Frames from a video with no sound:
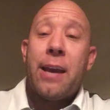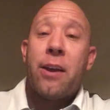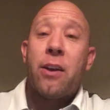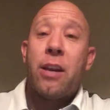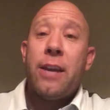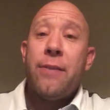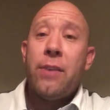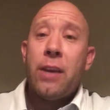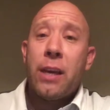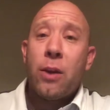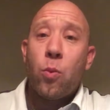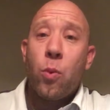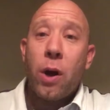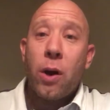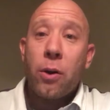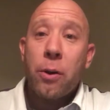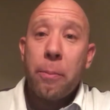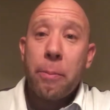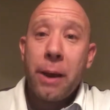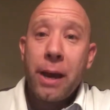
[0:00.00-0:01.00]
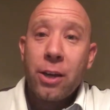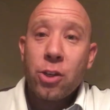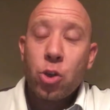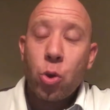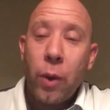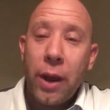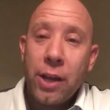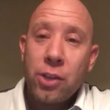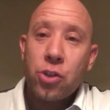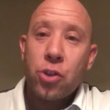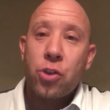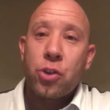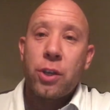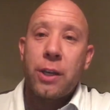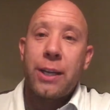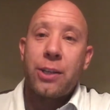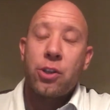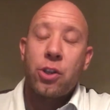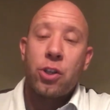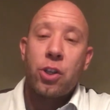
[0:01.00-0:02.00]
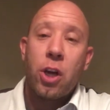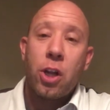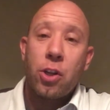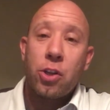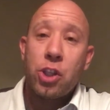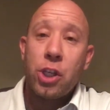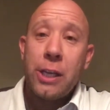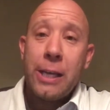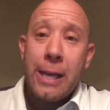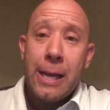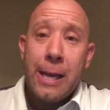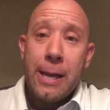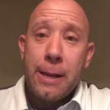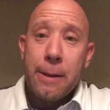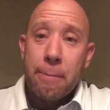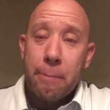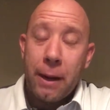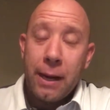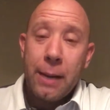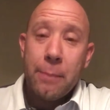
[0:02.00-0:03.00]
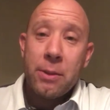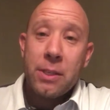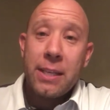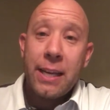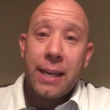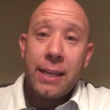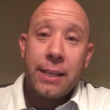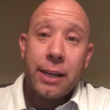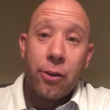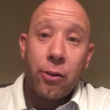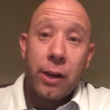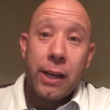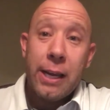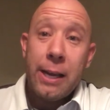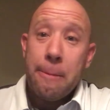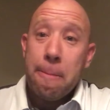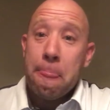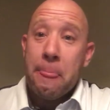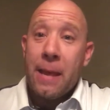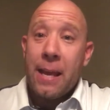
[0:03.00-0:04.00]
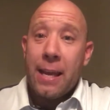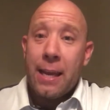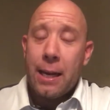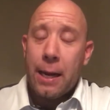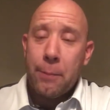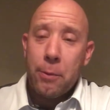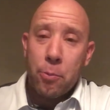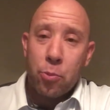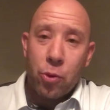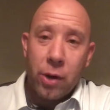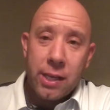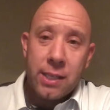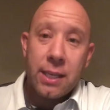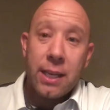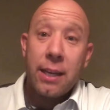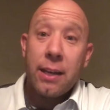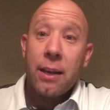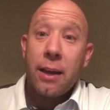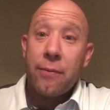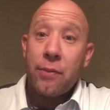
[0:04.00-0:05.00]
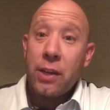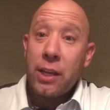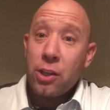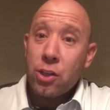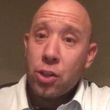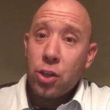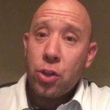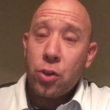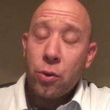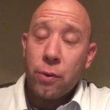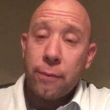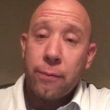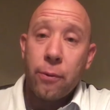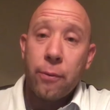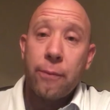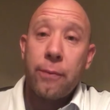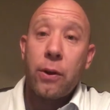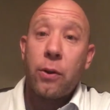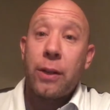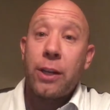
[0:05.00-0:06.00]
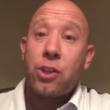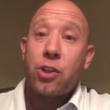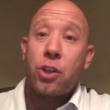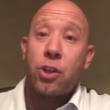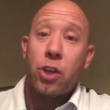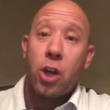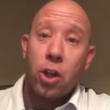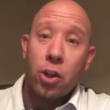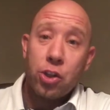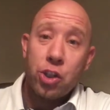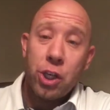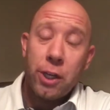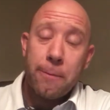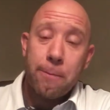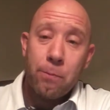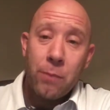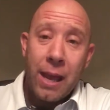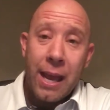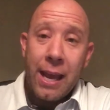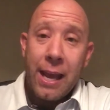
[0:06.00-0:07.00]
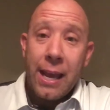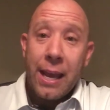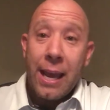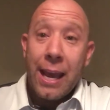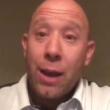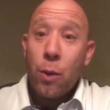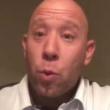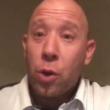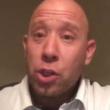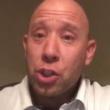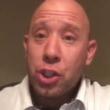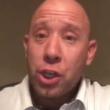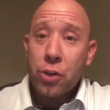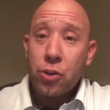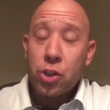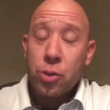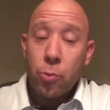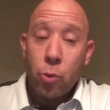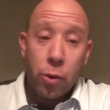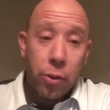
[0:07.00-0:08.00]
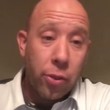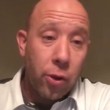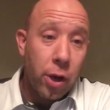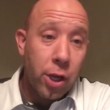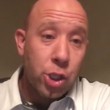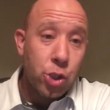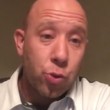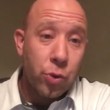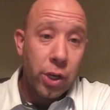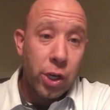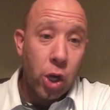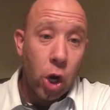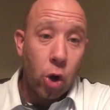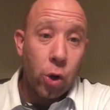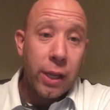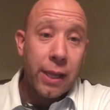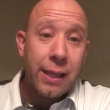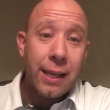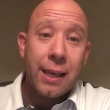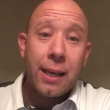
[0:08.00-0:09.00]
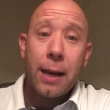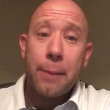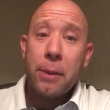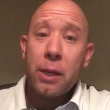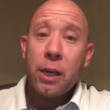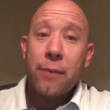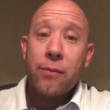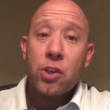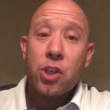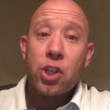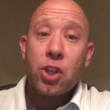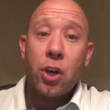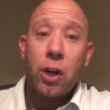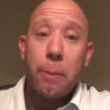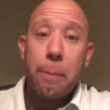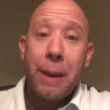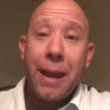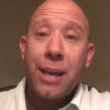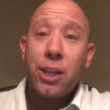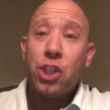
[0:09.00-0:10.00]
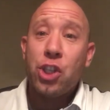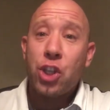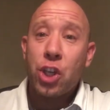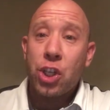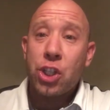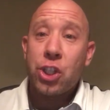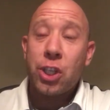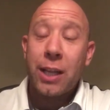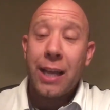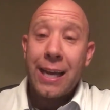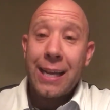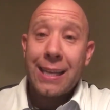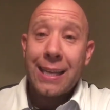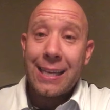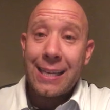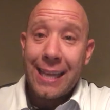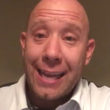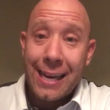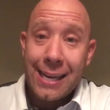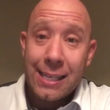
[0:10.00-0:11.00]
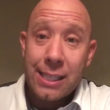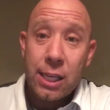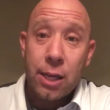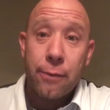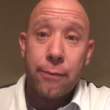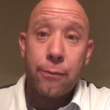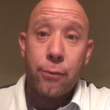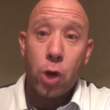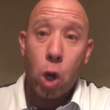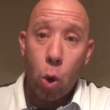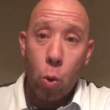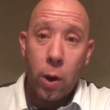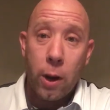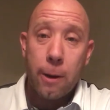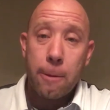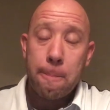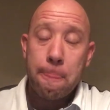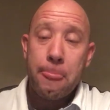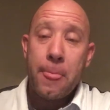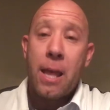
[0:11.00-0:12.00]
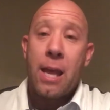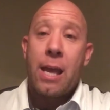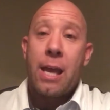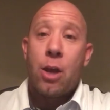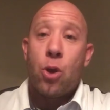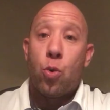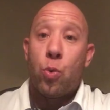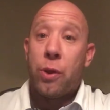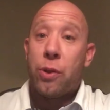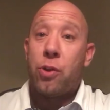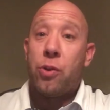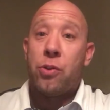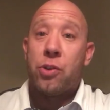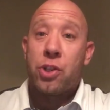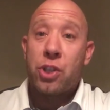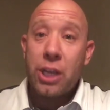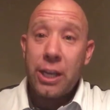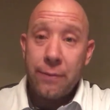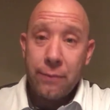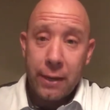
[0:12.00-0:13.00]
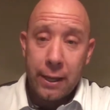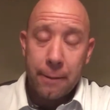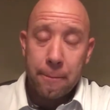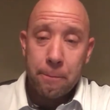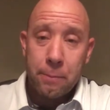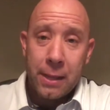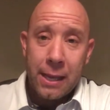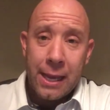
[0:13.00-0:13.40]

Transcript: Hey, good evening and welcome back to Answers on Eschatology. My name is Dan Derry and I'm the president of the Institute of Fulfilled Eschatology. Hey, I want to share some more thoughts regarding the coming of the Son of Man just like the days of Noah with you this evening.